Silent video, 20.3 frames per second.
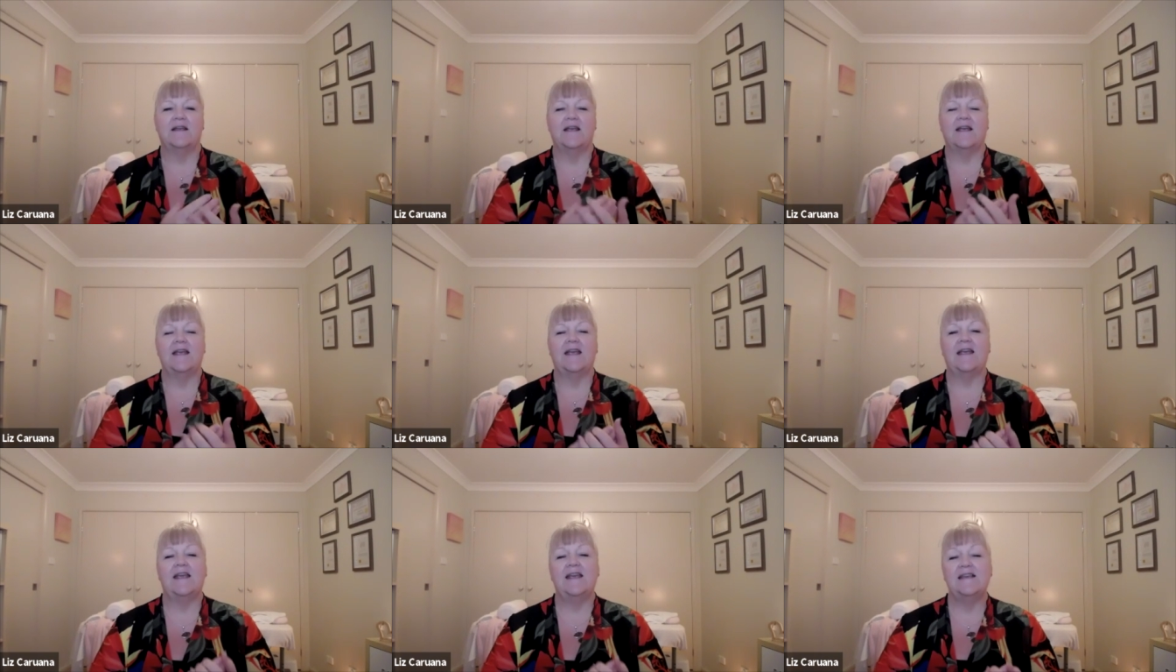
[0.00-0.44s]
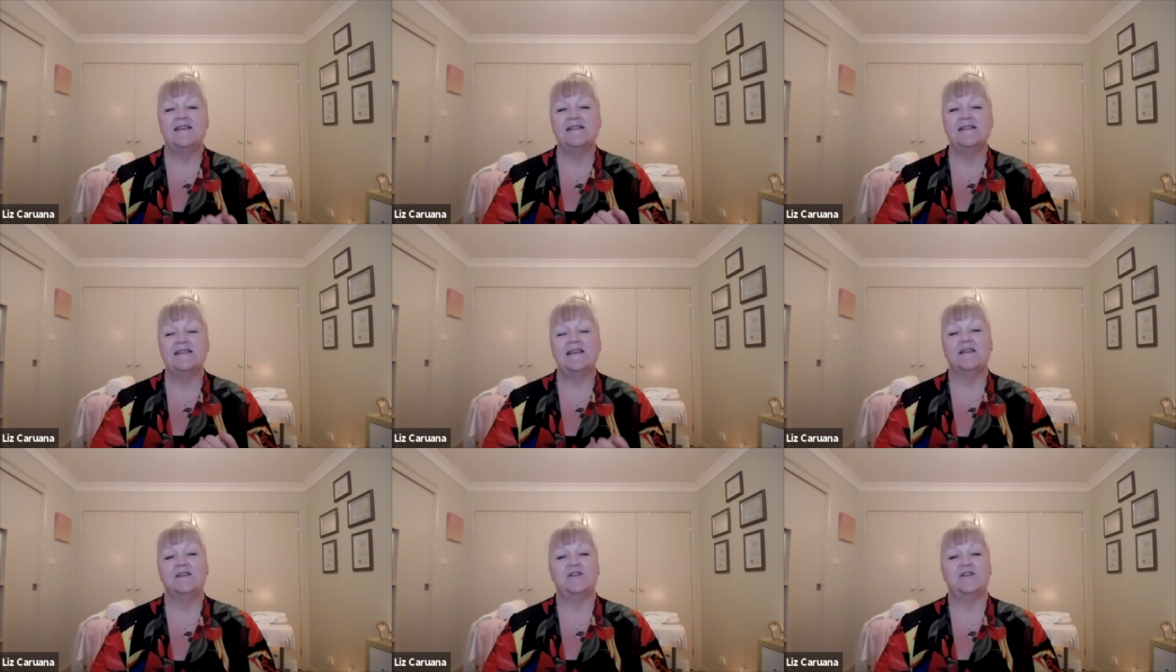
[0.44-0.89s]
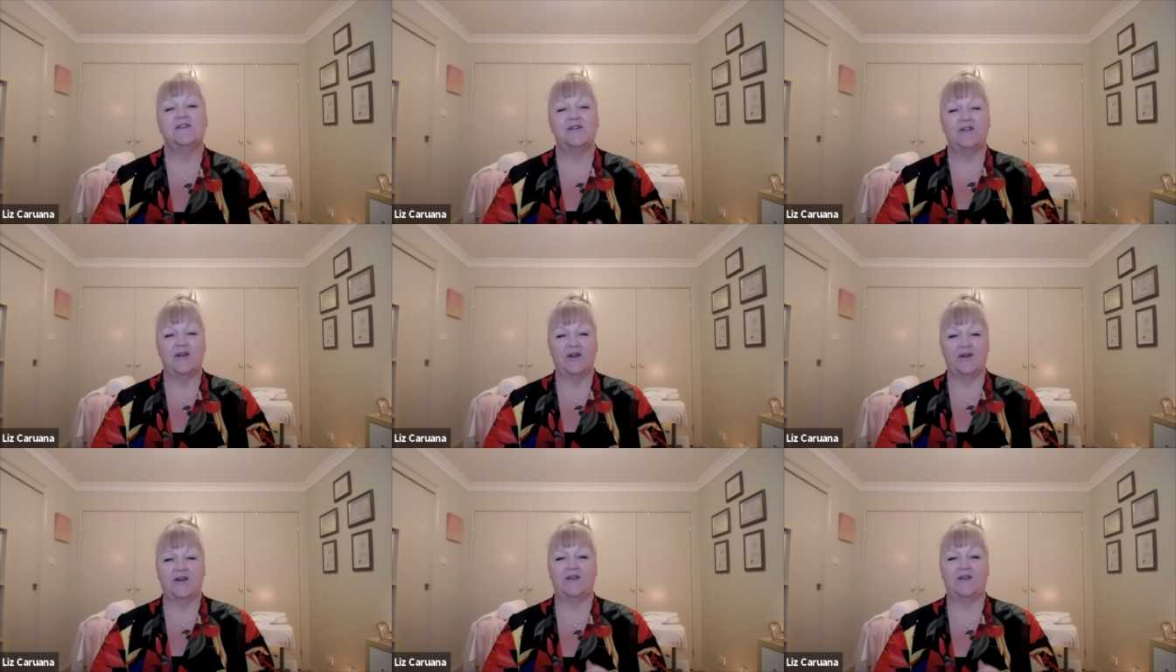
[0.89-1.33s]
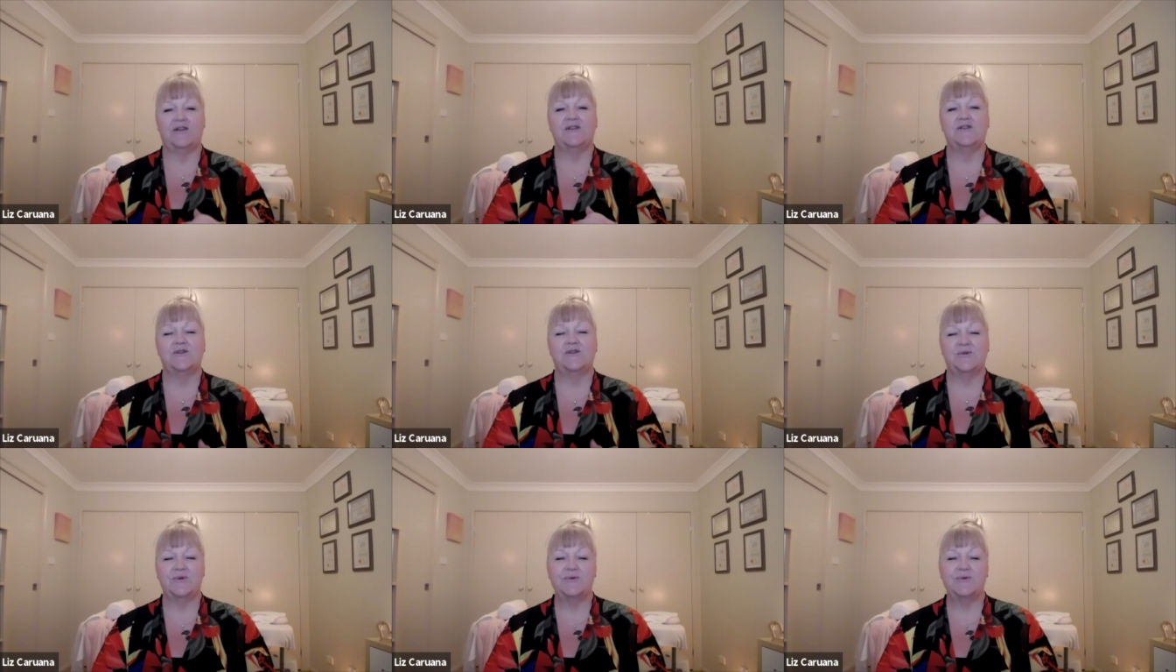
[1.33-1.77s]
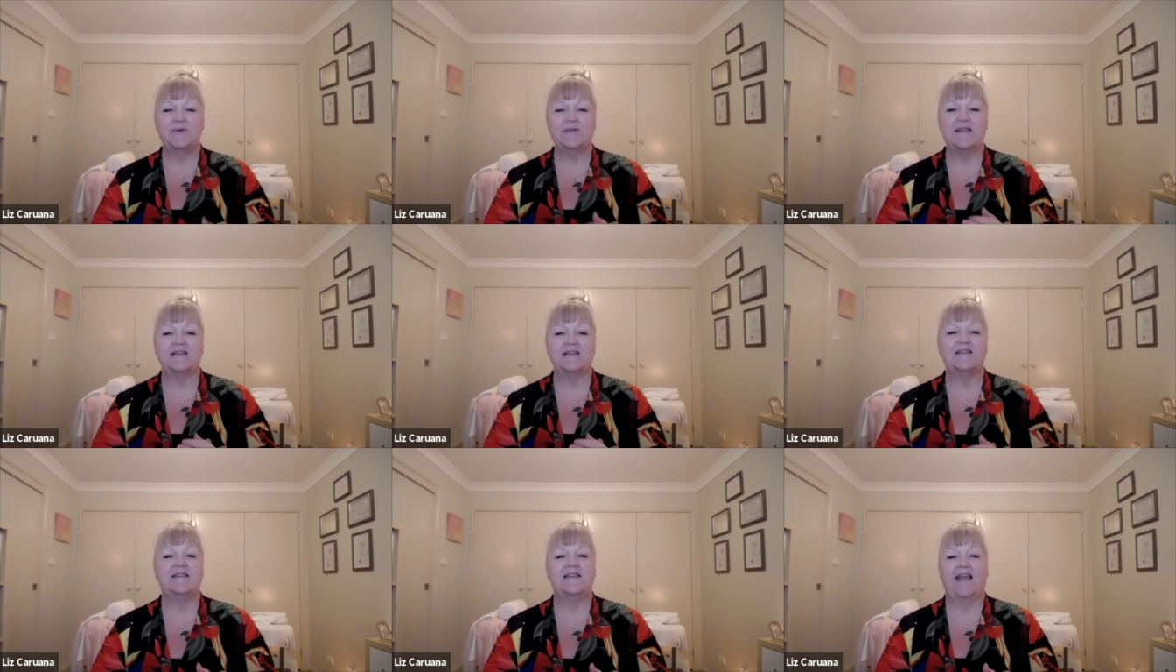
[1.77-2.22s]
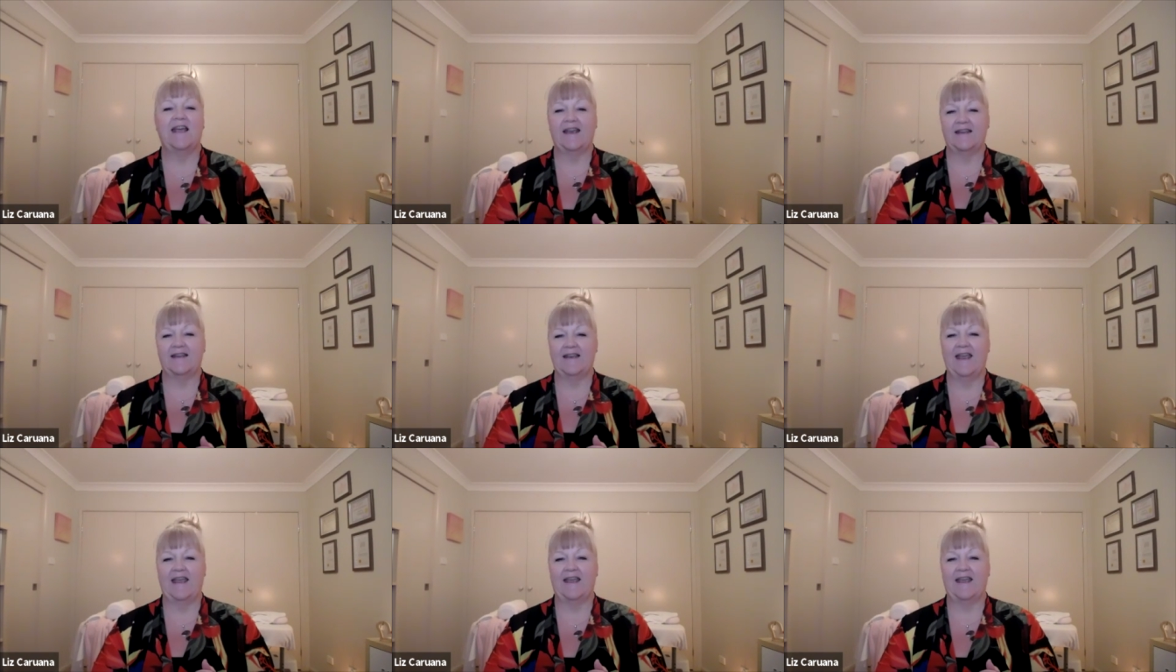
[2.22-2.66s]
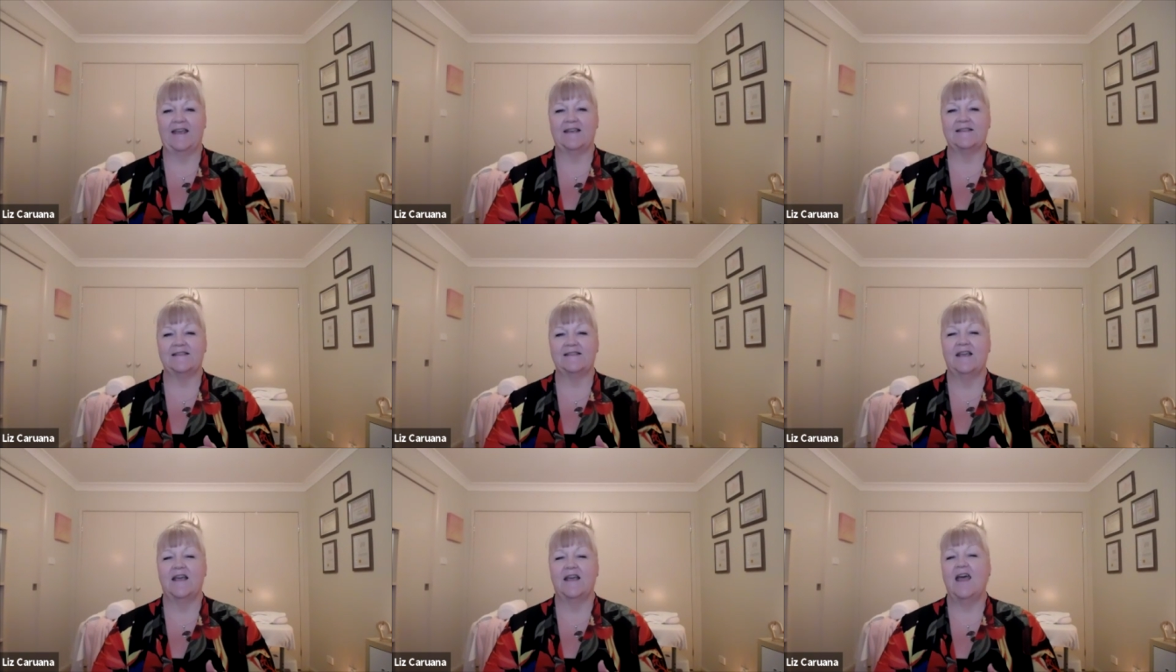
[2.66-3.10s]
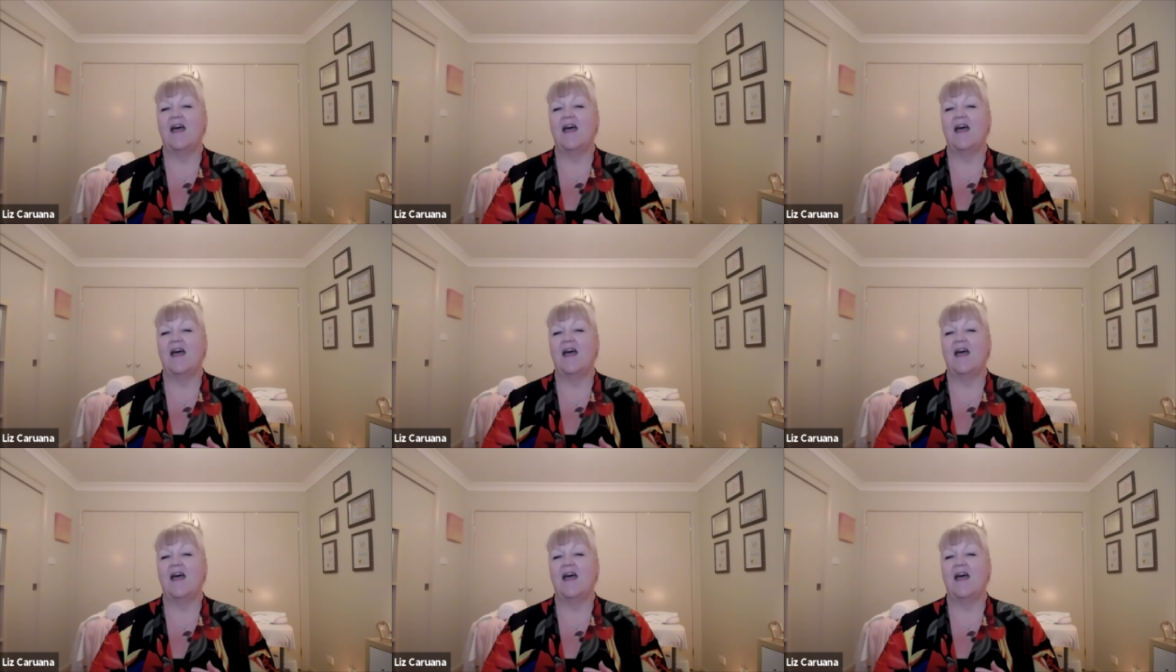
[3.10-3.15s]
easy to learn tools and techniques